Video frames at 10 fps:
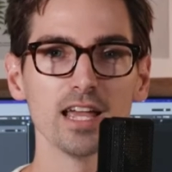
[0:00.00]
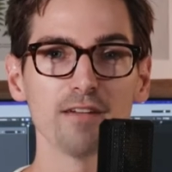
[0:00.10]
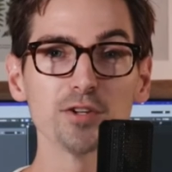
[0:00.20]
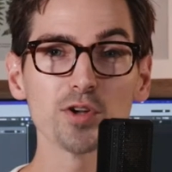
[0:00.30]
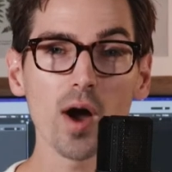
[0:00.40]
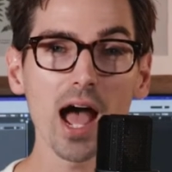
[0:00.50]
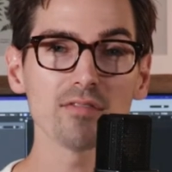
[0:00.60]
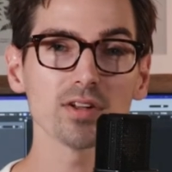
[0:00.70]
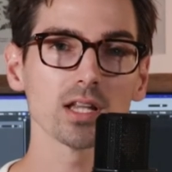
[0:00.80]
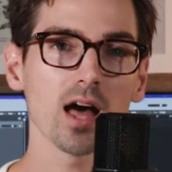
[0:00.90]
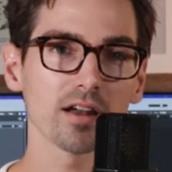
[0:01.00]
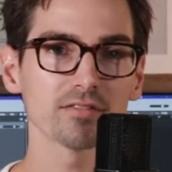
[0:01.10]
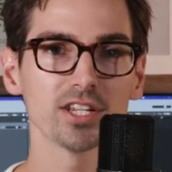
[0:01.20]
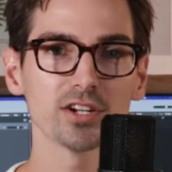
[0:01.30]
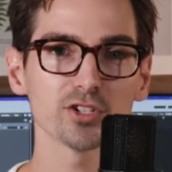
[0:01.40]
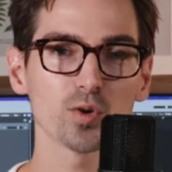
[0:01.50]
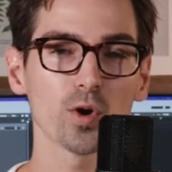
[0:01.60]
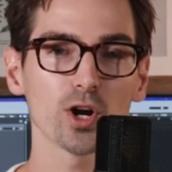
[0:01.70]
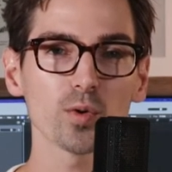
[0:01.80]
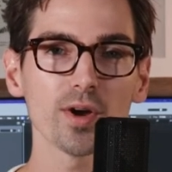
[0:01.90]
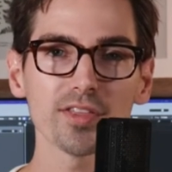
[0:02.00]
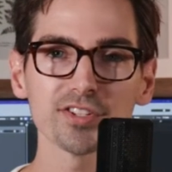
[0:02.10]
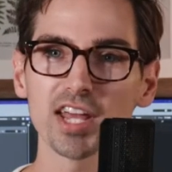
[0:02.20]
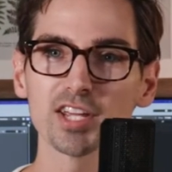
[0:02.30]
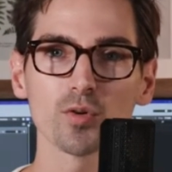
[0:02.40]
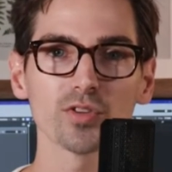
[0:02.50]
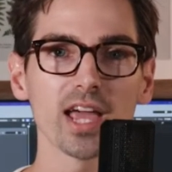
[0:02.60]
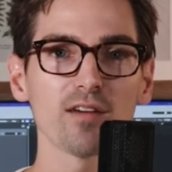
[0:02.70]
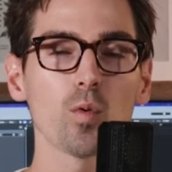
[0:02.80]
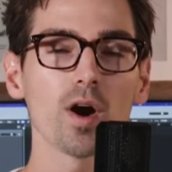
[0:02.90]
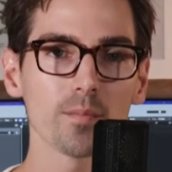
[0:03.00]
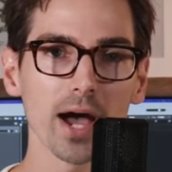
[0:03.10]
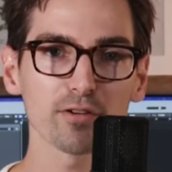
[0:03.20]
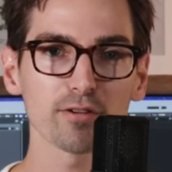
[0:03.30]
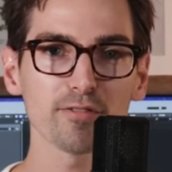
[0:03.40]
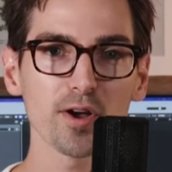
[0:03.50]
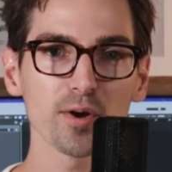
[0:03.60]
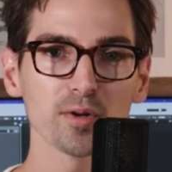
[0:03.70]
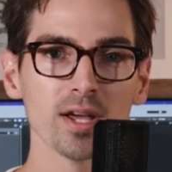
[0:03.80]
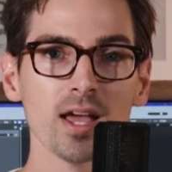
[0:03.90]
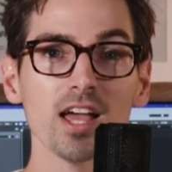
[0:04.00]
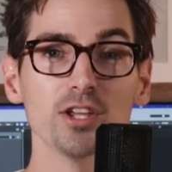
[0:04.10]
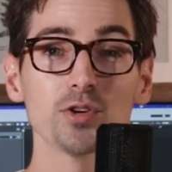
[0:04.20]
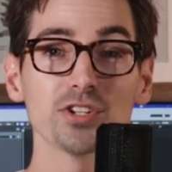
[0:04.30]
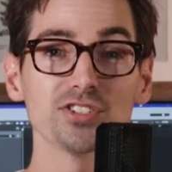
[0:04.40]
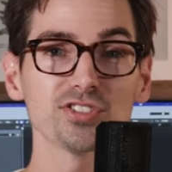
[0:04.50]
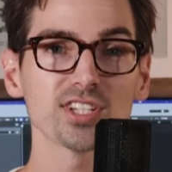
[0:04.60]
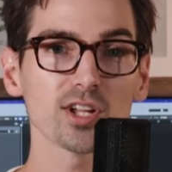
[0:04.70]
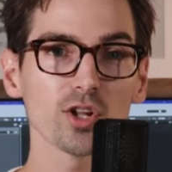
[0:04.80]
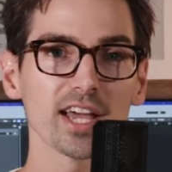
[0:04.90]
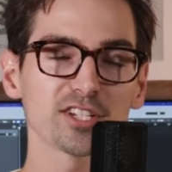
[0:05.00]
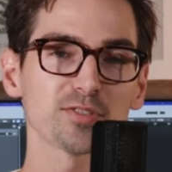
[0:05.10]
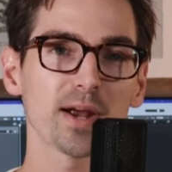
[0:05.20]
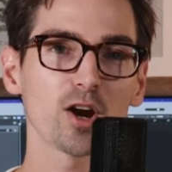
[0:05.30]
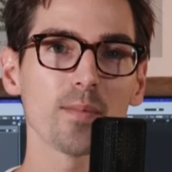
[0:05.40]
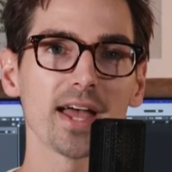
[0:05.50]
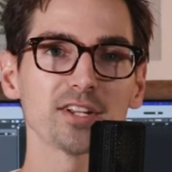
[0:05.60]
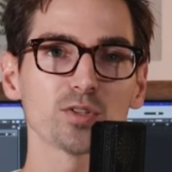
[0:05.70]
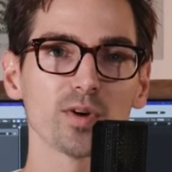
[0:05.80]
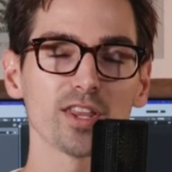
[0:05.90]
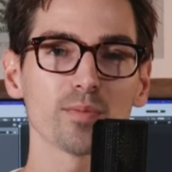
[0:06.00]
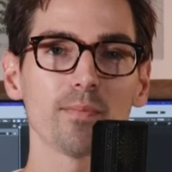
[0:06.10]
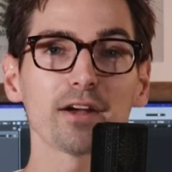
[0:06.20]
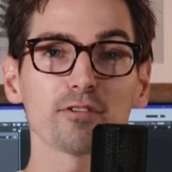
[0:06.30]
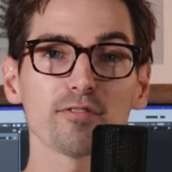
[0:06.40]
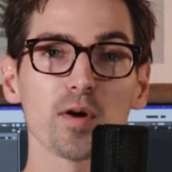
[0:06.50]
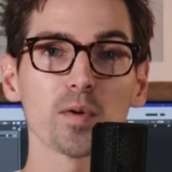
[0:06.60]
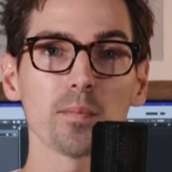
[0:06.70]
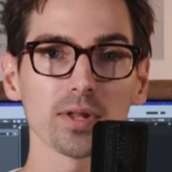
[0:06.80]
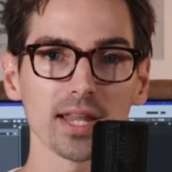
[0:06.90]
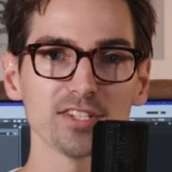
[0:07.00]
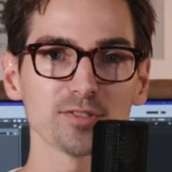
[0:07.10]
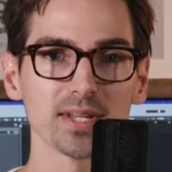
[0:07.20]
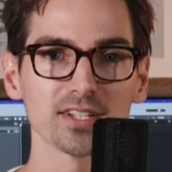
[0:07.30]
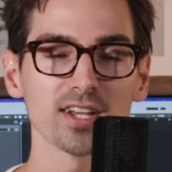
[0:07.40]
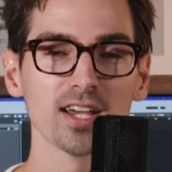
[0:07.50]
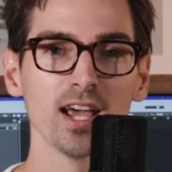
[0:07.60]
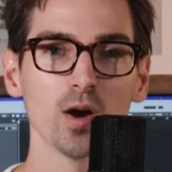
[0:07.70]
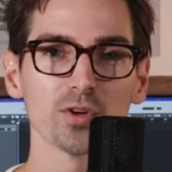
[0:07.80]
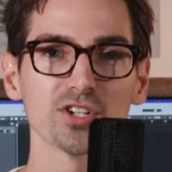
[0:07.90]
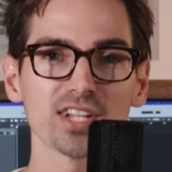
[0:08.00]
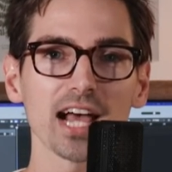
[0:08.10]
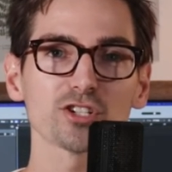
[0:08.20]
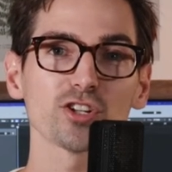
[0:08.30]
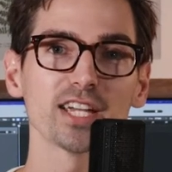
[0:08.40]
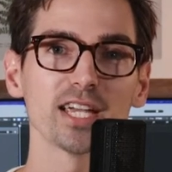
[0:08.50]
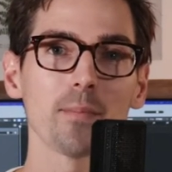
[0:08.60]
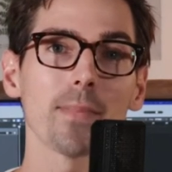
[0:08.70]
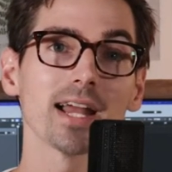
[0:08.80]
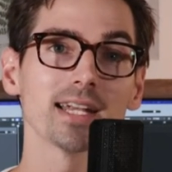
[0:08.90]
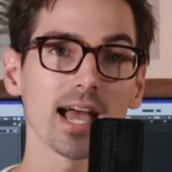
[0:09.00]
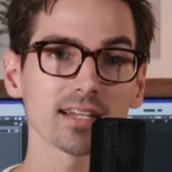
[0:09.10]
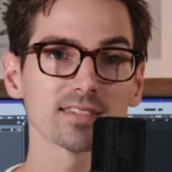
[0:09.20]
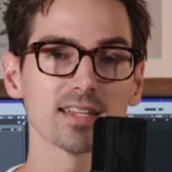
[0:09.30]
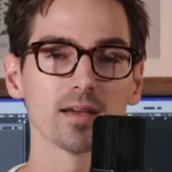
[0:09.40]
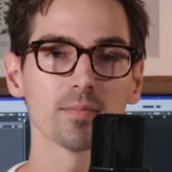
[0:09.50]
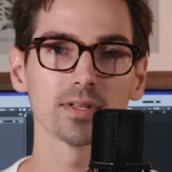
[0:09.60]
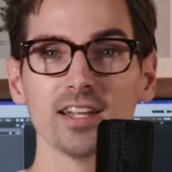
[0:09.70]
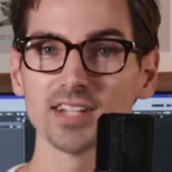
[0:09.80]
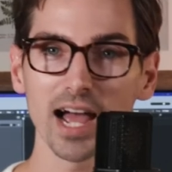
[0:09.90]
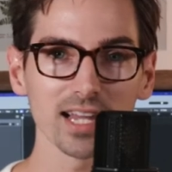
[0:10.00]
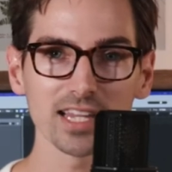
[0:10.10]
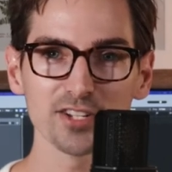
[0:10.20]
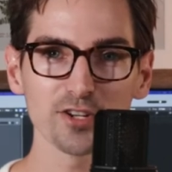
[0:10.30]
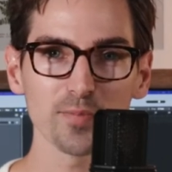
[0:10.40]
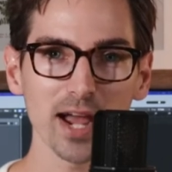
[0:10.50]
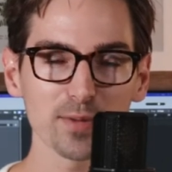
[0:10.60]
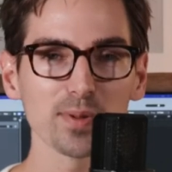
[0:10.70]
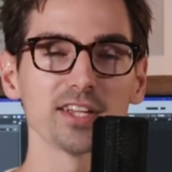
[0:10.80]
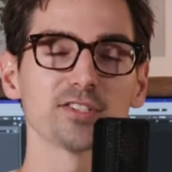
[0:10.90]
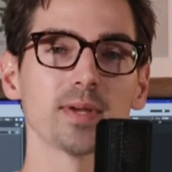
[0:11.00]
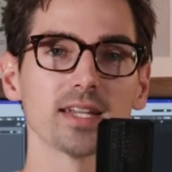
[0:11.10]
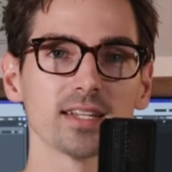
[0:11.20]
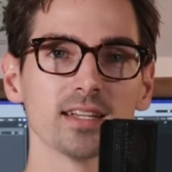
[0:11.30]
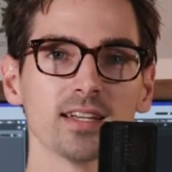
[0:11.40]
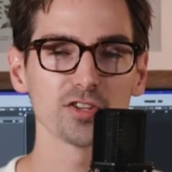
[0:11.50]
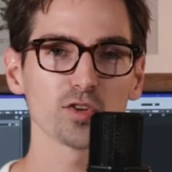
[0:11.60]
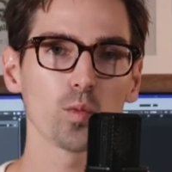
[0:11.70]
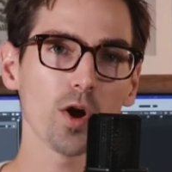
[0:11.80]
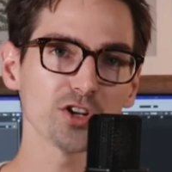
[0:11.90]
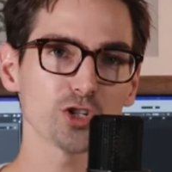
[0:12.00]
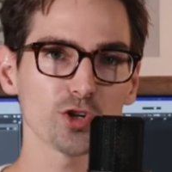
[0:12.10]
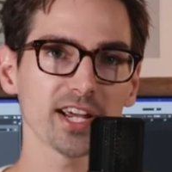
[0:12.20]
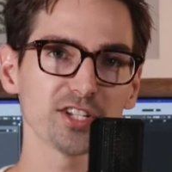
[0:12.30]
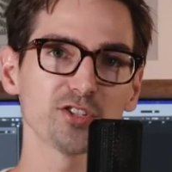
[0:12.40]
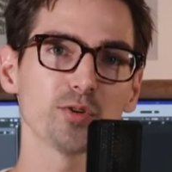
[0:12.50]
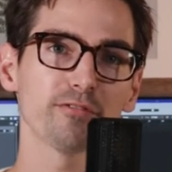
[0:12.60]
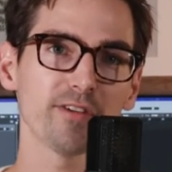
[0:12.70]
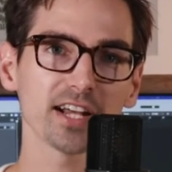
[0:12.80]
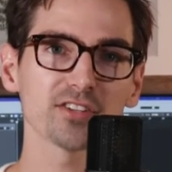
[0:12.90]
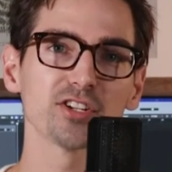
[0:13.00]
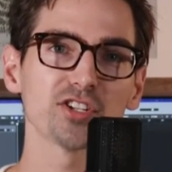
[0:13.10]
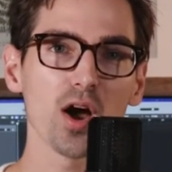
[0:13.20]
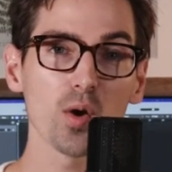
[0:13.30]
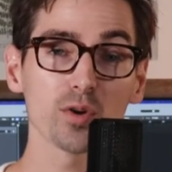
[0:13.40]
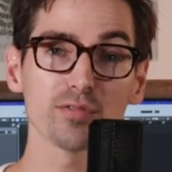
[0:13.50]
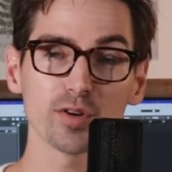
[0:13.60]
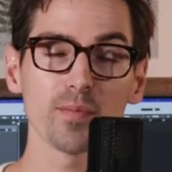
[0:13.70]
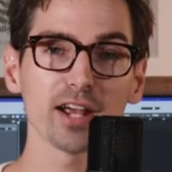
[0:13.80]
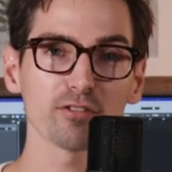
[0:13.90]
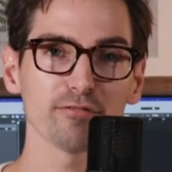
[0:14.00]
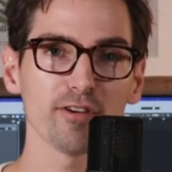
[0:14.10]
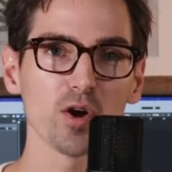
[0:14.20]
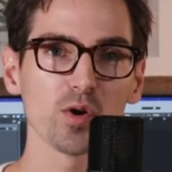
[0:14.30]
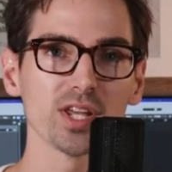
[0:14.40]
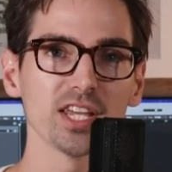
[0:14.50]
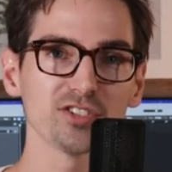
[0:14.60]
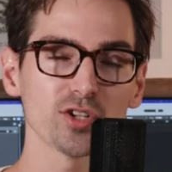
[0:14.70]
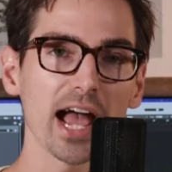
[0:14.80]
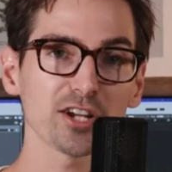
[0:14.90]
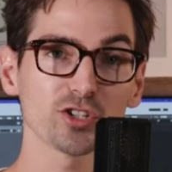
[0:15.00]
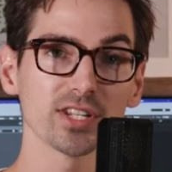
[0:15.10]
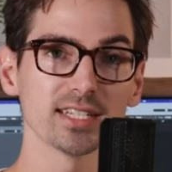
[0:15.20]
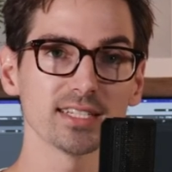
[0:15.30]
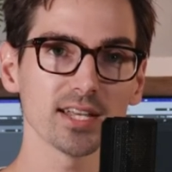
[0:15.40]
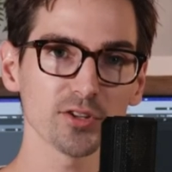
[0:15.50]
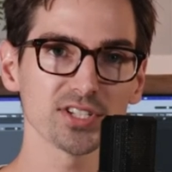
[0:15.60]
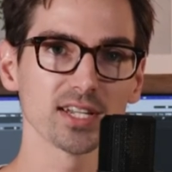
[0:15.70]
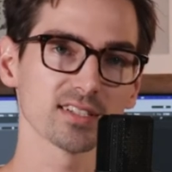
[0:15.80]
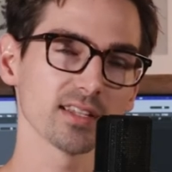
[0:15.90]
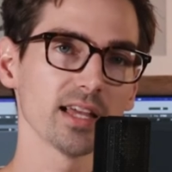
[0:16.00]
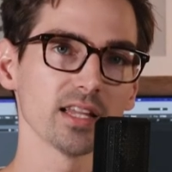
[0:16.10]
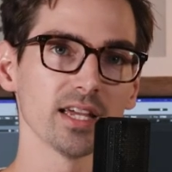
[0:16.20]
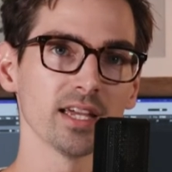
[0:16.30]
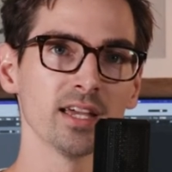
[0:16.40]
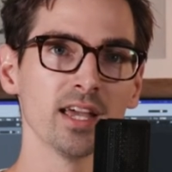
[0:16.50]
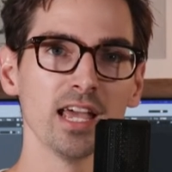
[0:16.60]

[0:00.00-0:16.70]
If you don't have a lot of gear to work with, say you only have one microphone, you can still experiment with microphone placement, which is actually my next tip. Dial in your mic placement. So one trick to affect the tone of your microphone is to actually tilt it slightly.